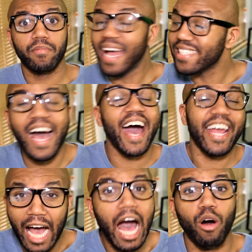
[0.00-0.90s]
That's how
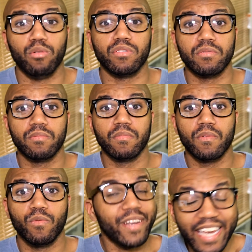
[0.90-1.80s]
it goes
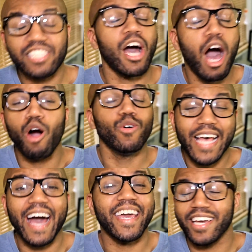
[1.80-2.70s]
with these hoes
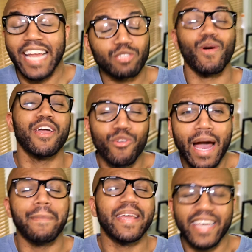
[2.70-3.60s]
out here. That's why you
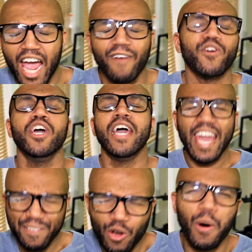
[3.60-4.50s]
got to be careful.
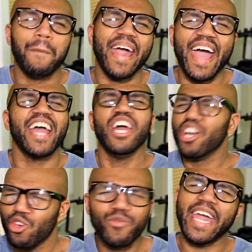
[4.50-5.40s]
If you a man,
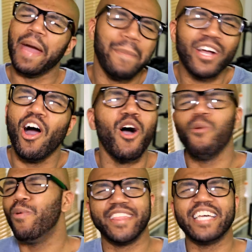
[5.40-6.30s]
you can't be
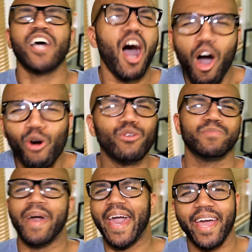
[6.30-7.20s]
going with these hoes,
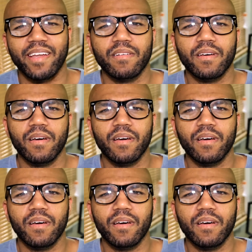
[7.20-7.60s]
man.